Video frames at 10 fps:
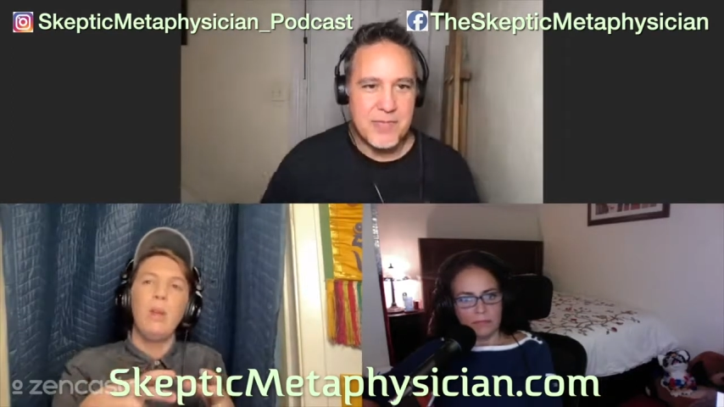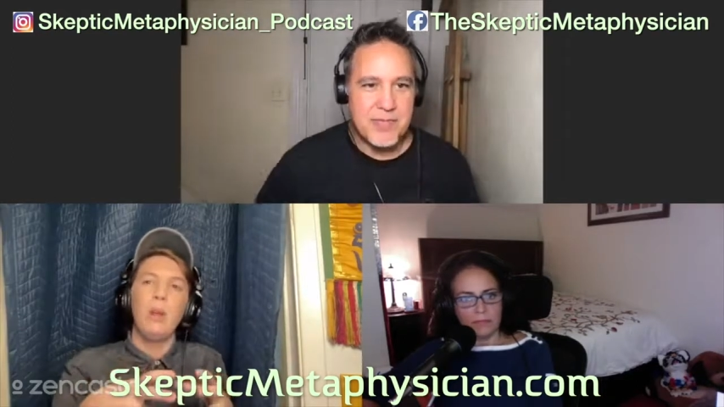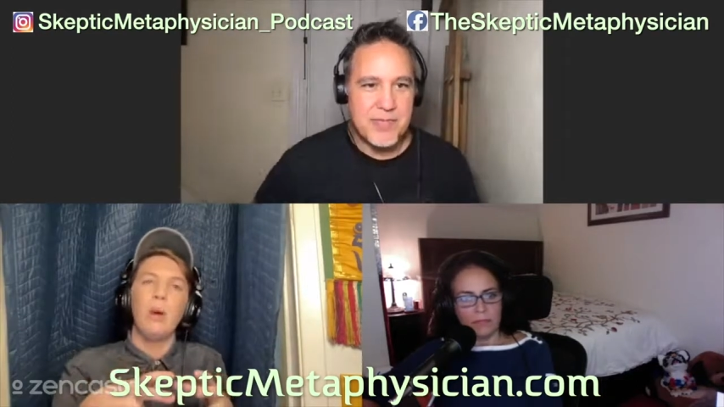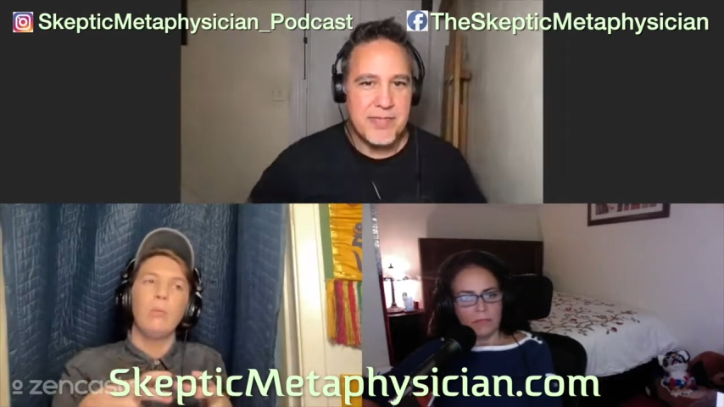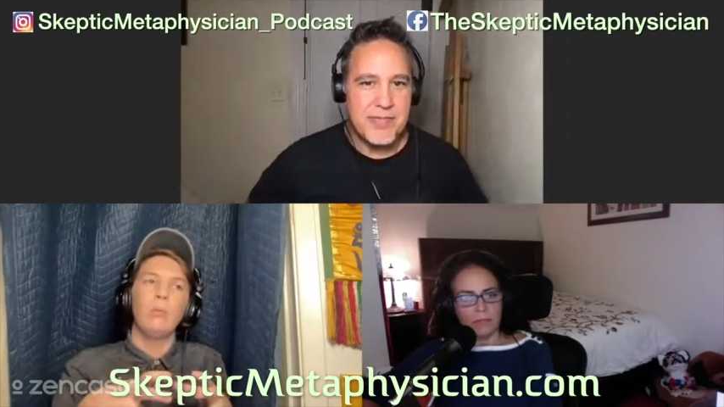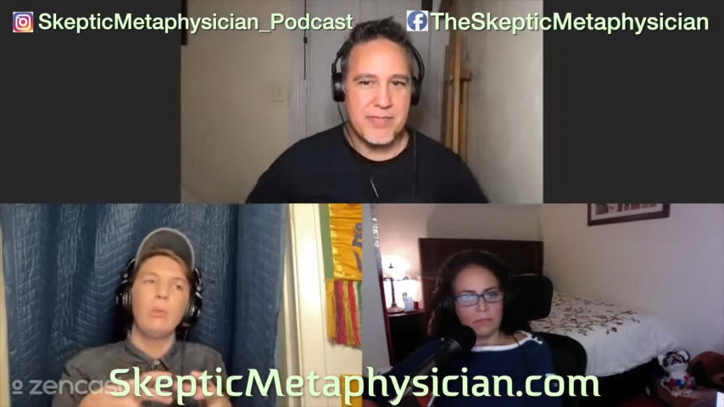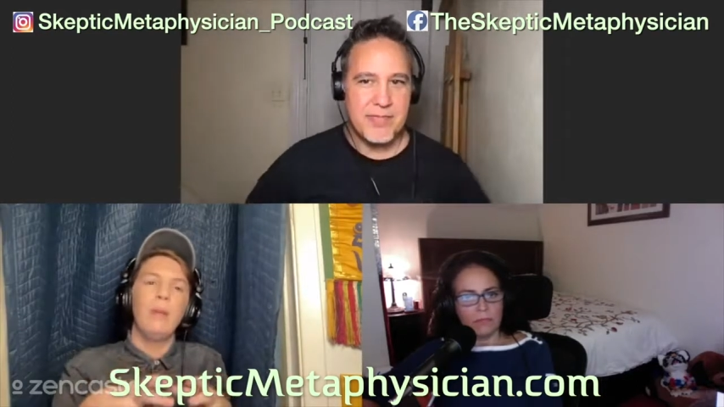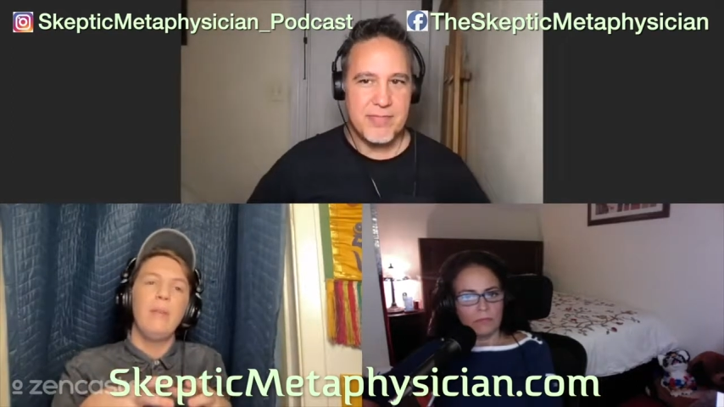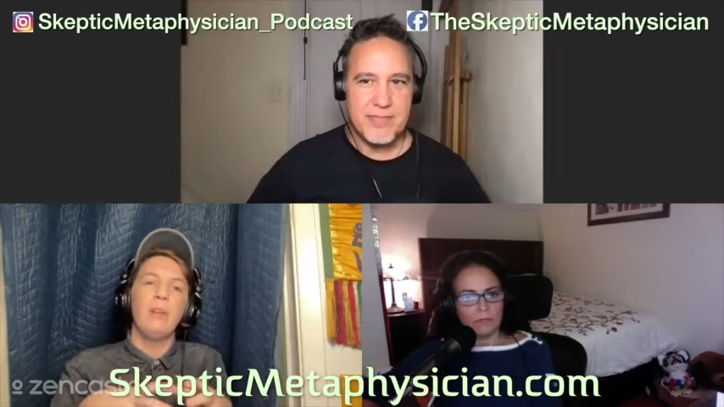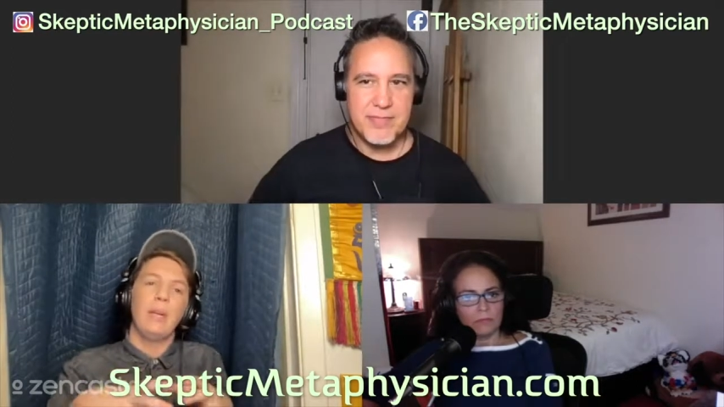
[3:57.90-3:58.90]
Speaker 1: you know,
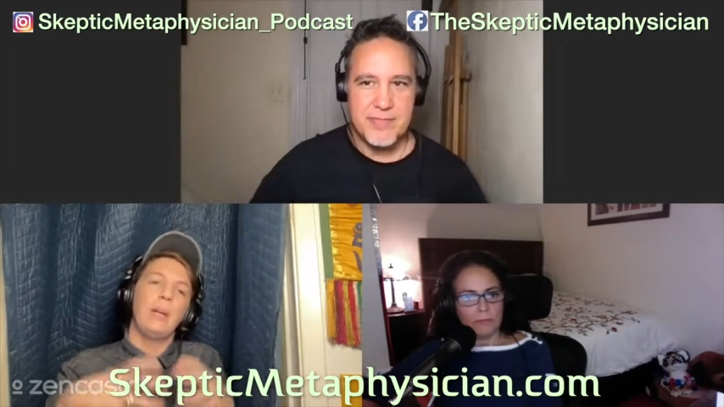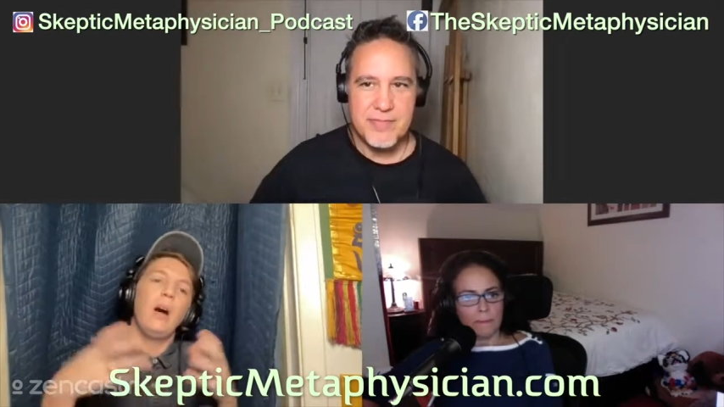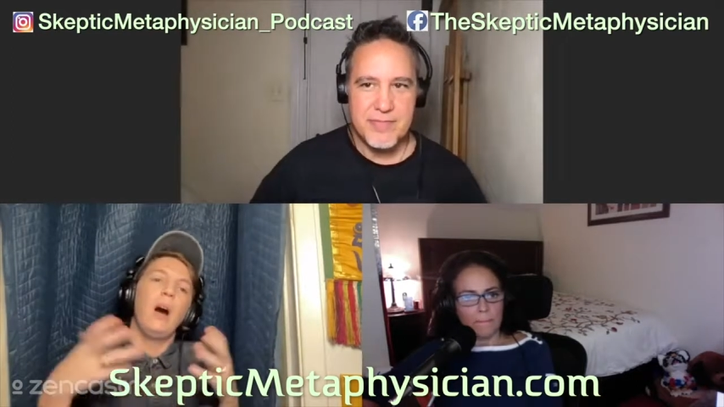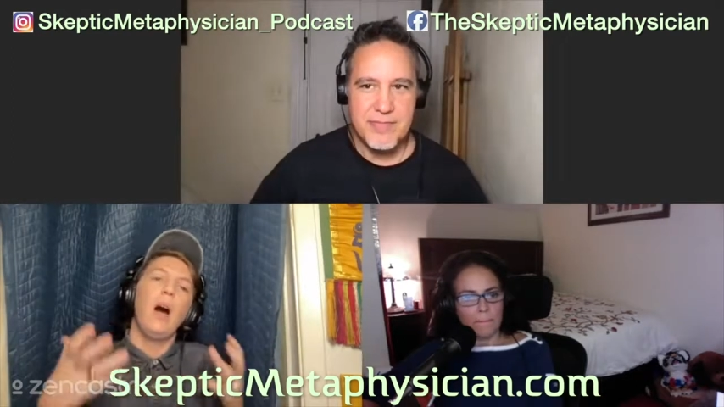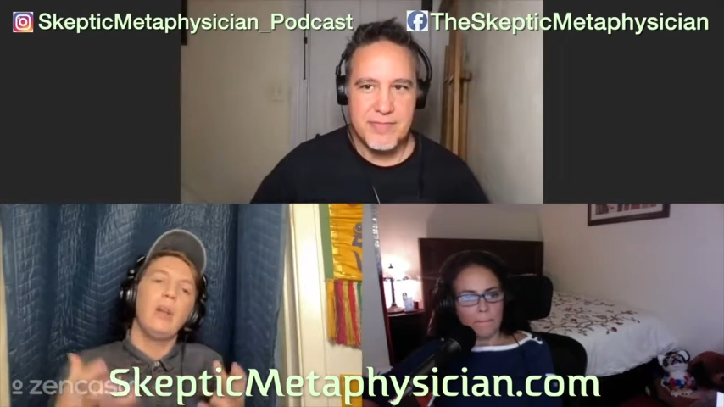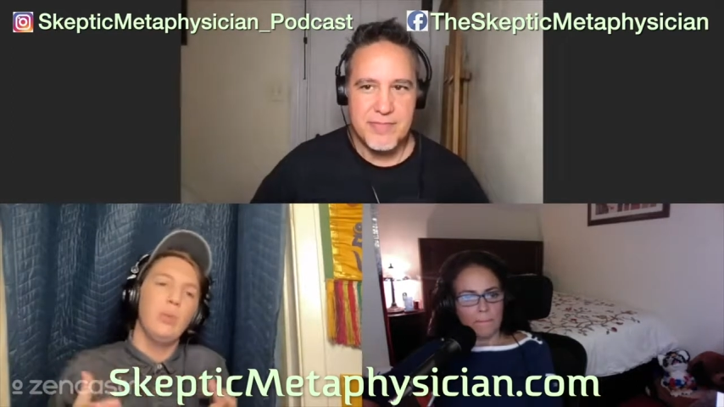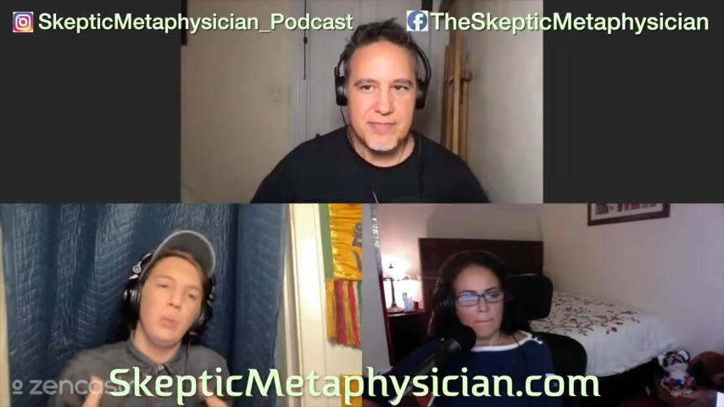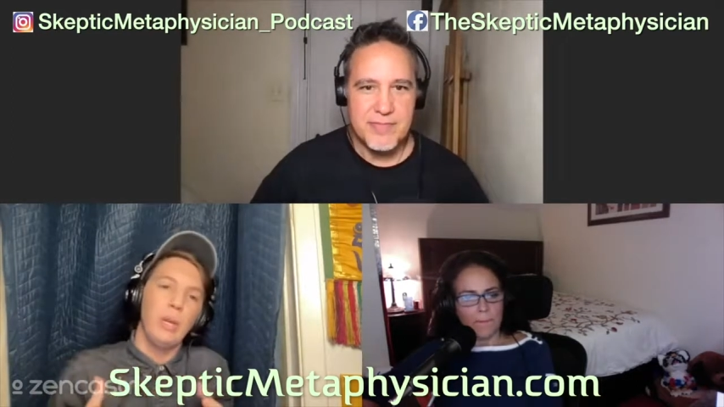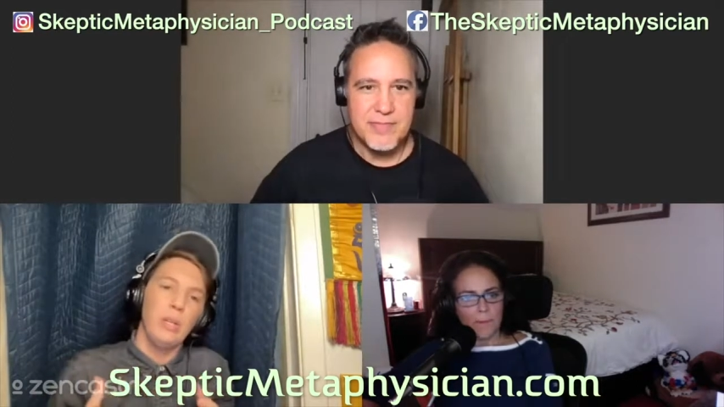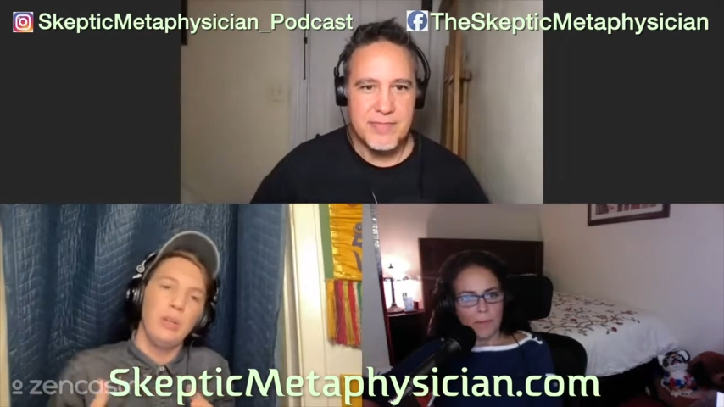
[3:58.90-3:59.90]
even like a
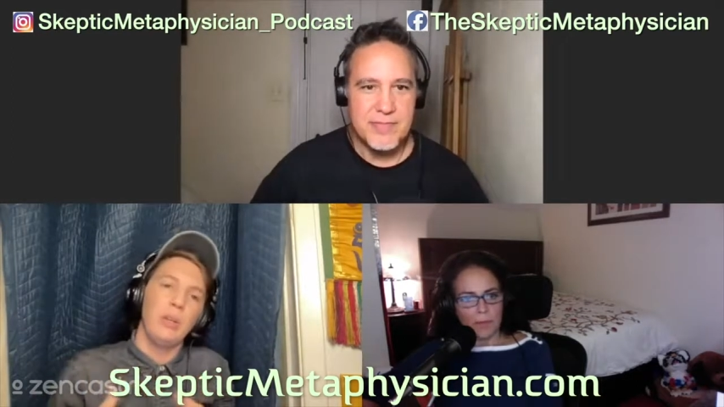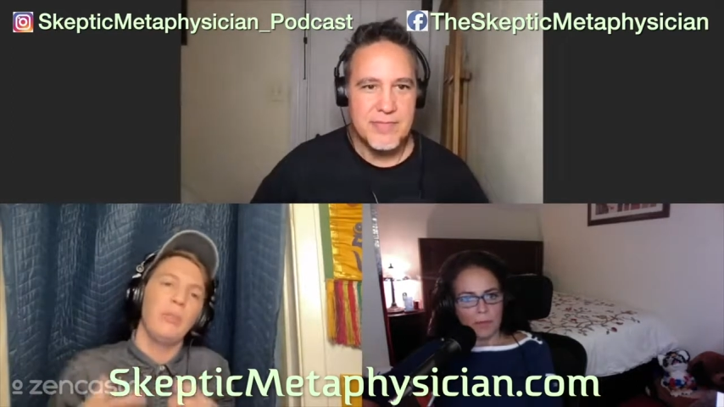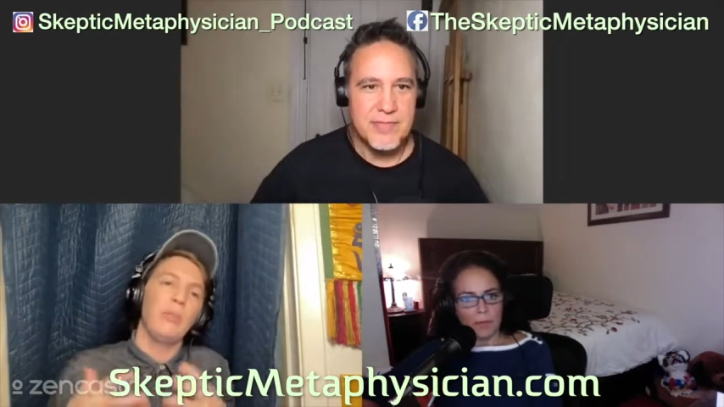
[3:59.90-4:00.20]
cottage witch or